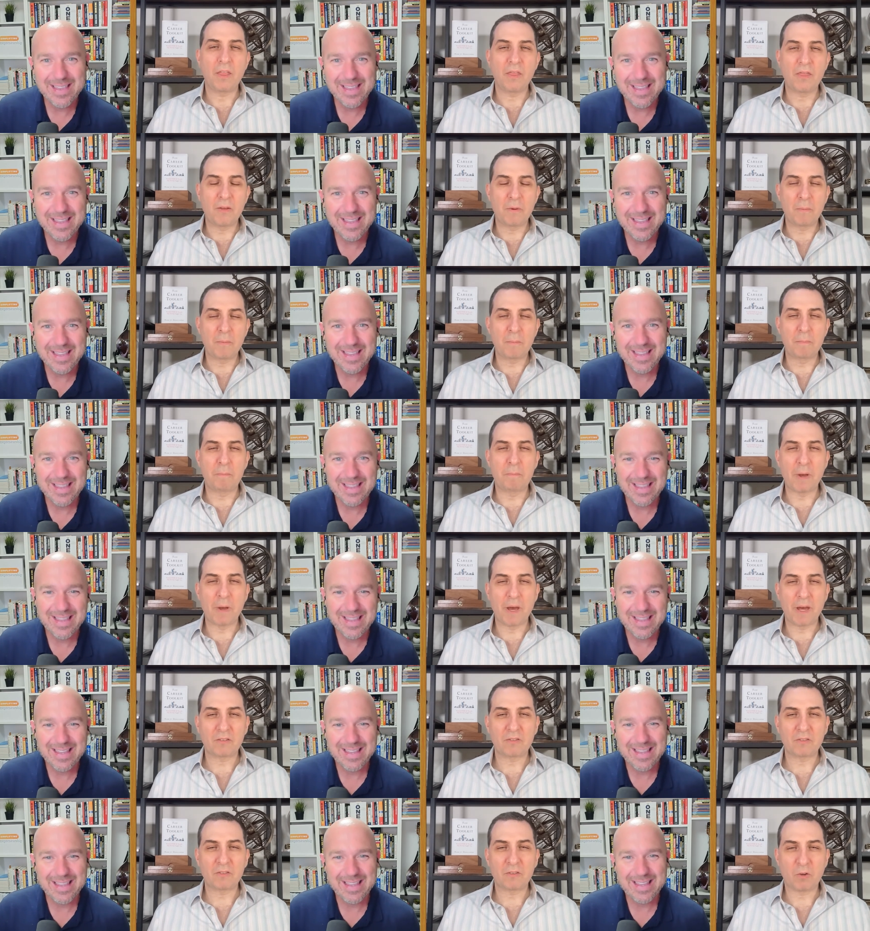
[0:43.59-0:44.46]
Speaker 1: The
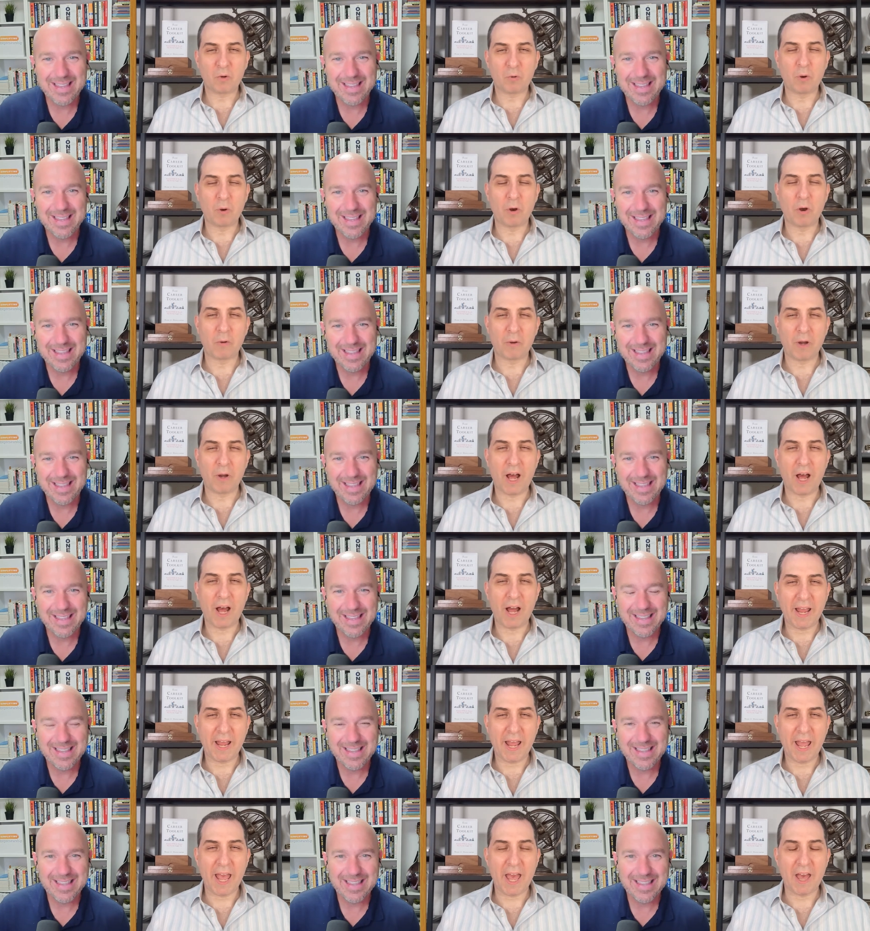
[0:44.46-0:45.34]
best quote
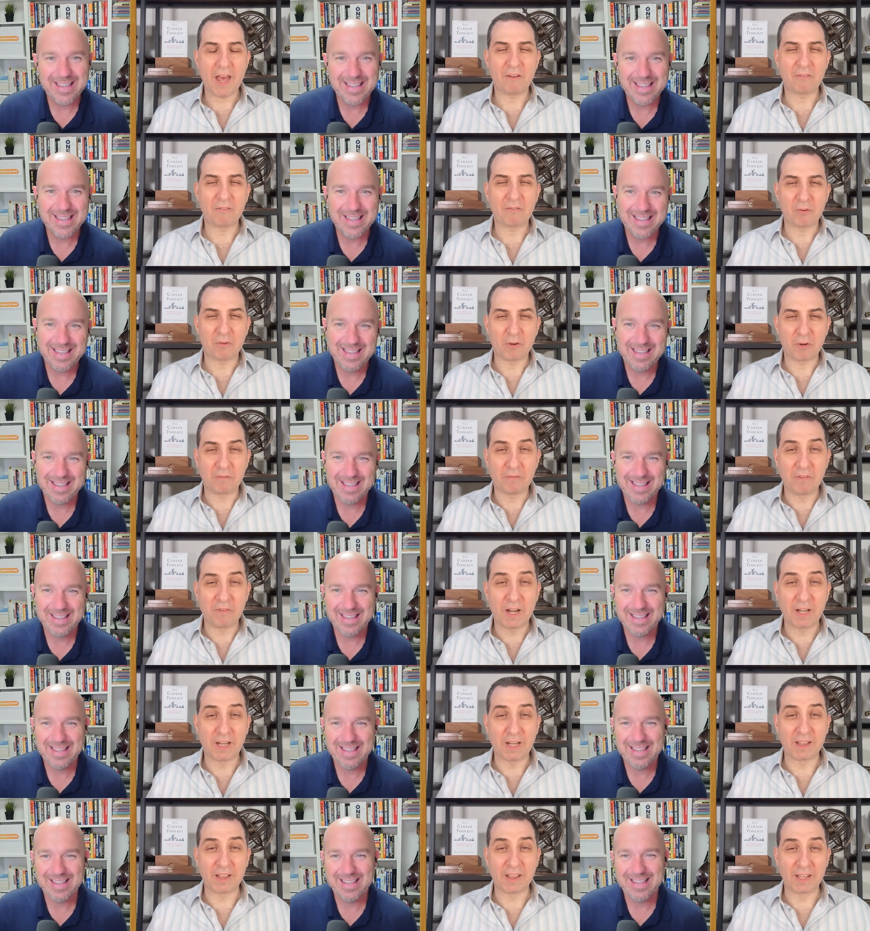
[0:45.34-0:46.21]
I have for
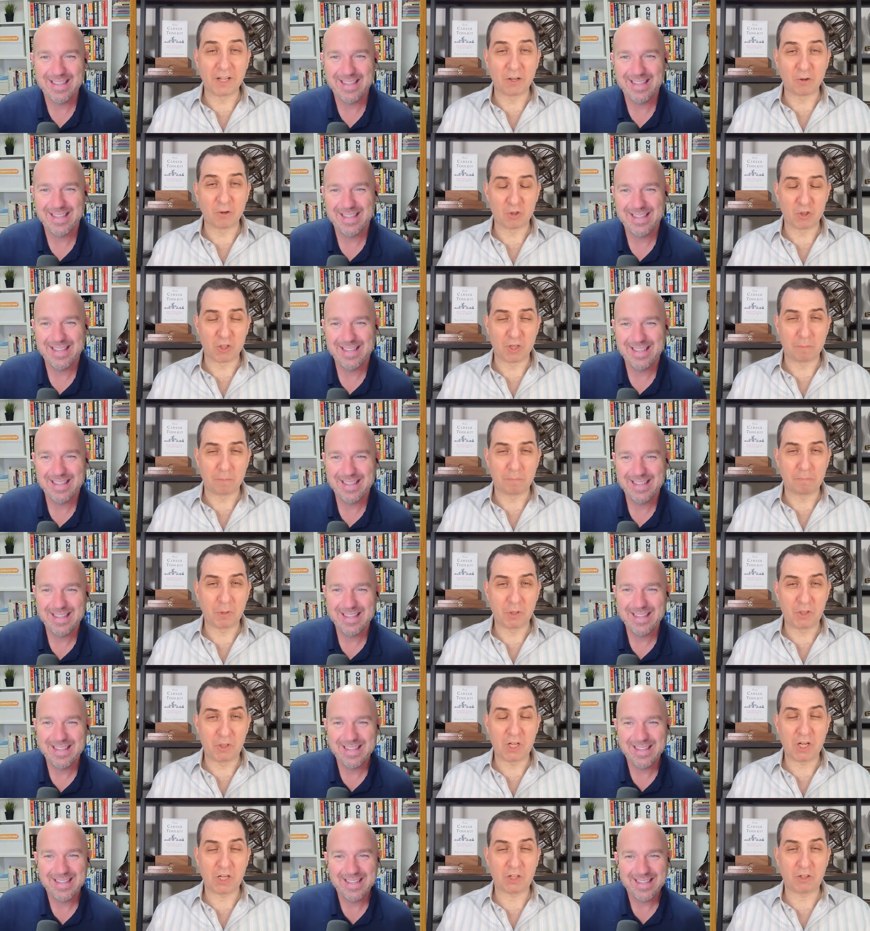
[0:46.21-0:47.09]
defining leadership,
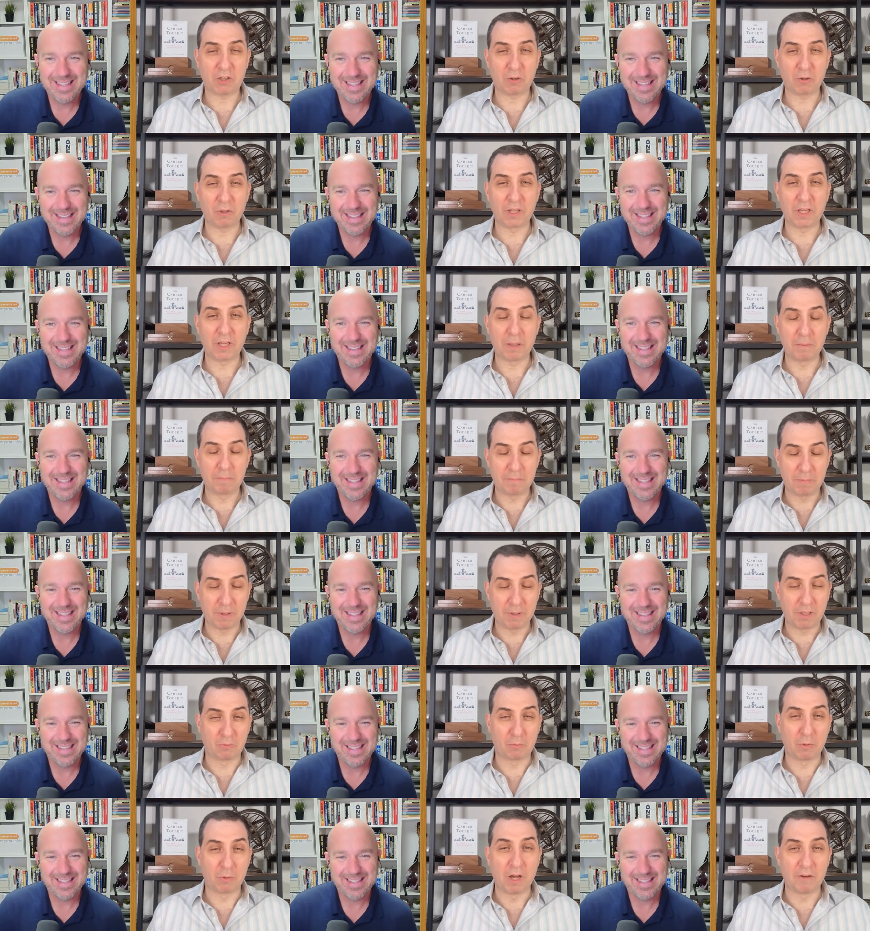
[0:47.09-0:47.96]
particularly
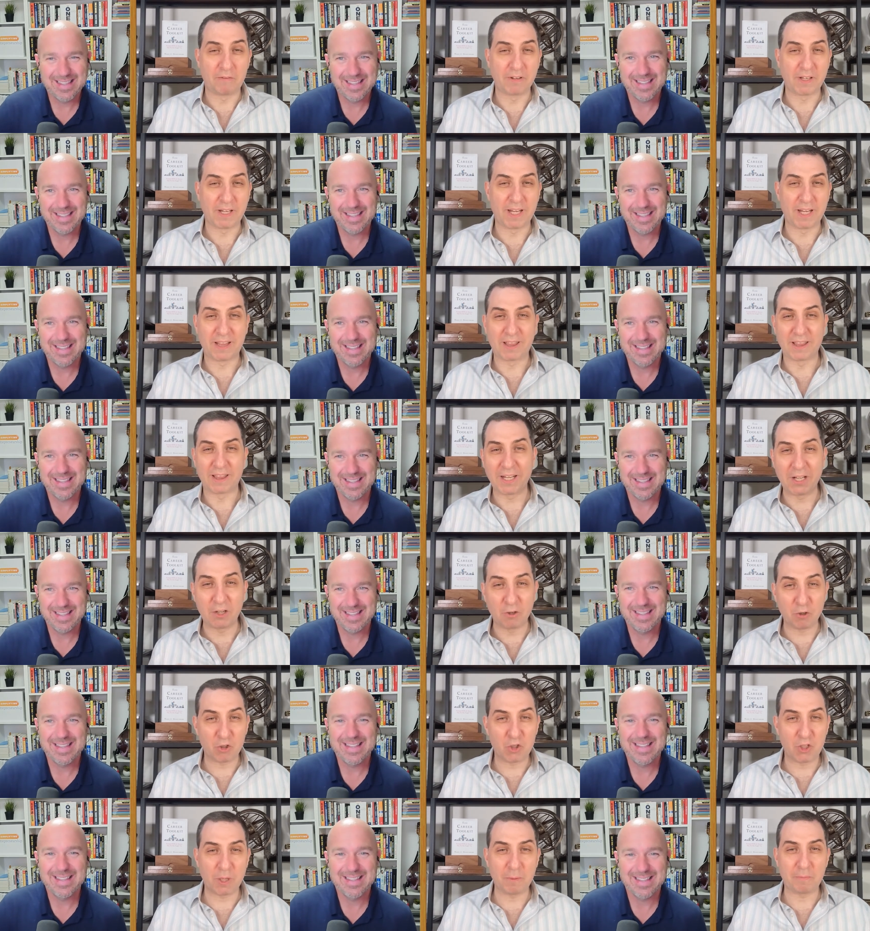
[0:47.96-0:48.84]
because we often get
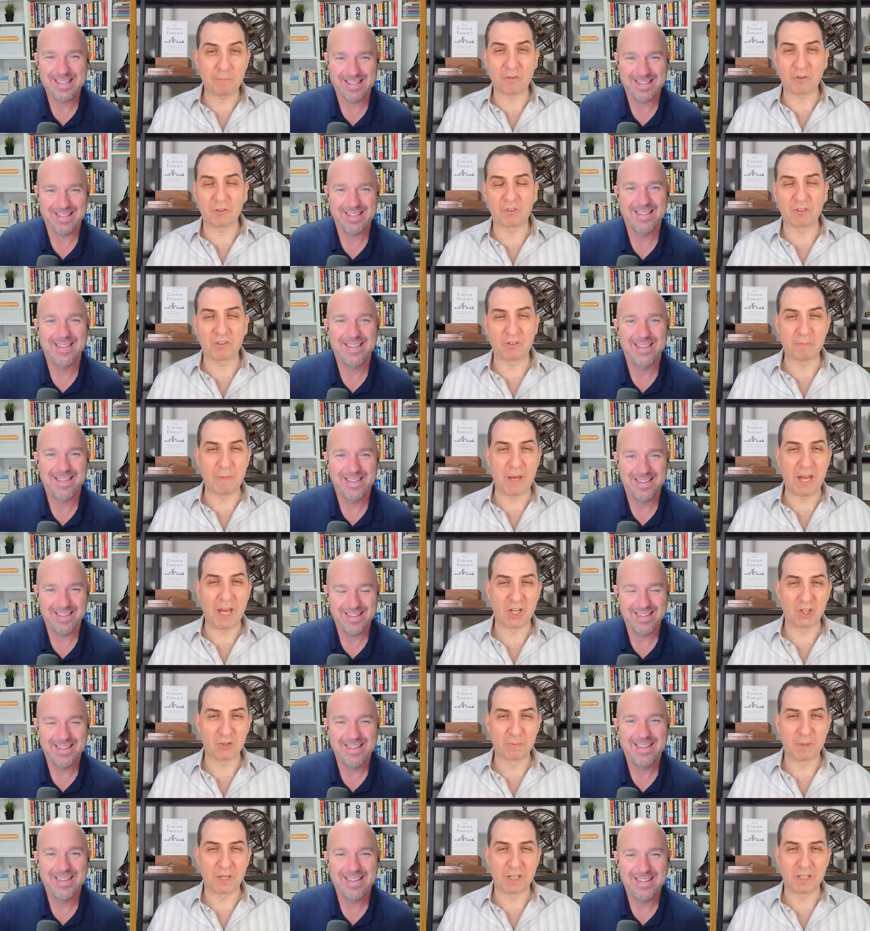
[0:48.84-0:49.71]
leadership versus
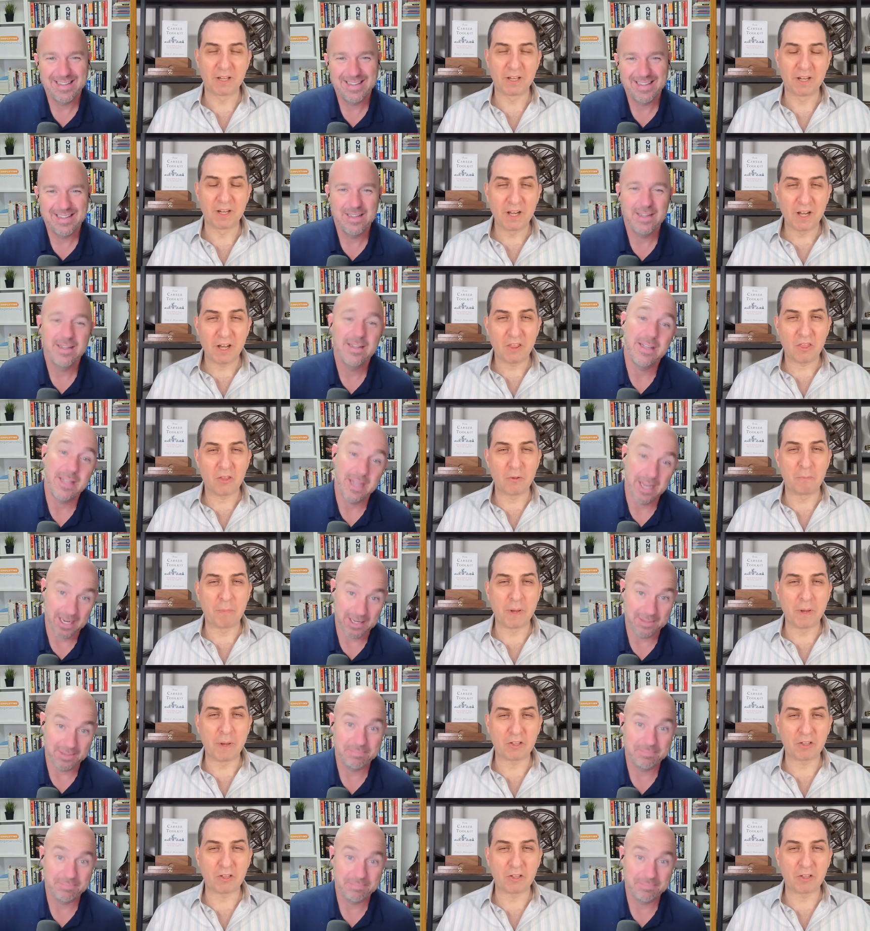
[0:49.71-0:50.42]
management, the yeah.